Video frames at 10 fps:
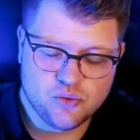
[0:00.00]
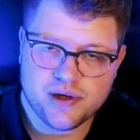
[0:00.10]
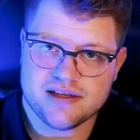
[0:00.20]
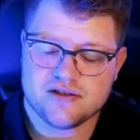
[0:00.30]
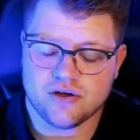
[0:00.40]

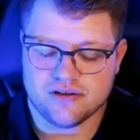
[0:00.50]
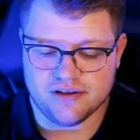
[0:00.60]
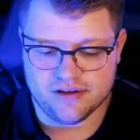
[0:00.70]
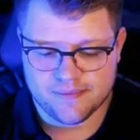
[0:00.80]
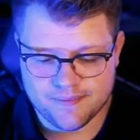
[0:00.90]
two-panes
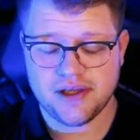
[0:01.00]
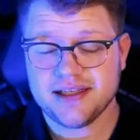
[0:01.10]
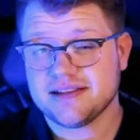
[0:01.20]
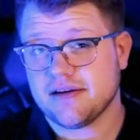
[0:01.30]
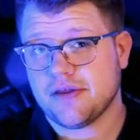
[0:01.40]
content. The
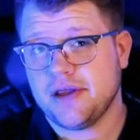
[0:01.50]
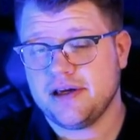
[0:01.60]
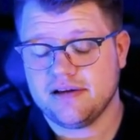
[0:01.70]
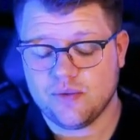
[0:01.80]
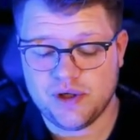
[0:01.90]
next
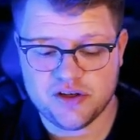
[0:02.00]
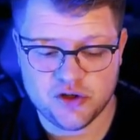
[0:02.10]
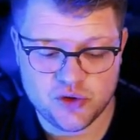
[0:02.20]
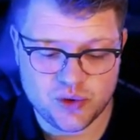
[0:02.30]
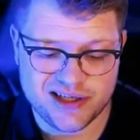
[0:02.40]
thing we need
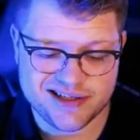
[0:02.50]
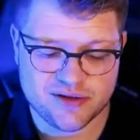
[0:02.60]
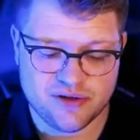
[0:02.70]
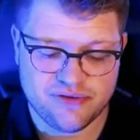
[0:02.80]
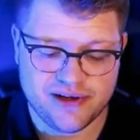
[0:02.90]
to do is
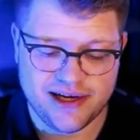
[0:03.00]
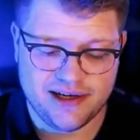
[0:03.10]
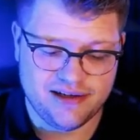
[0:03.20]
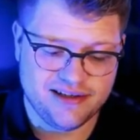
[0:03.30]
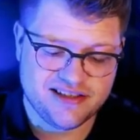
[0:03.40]
to
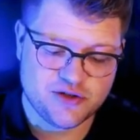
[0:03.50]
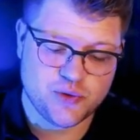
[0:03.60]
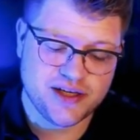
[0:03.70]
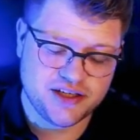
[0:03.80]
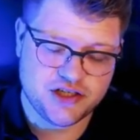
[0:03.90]
define a
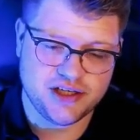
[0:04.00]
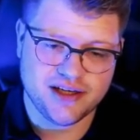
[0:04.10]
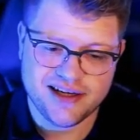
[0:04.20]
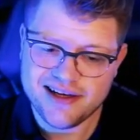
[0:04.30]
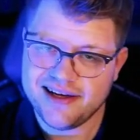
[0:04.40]
strategy.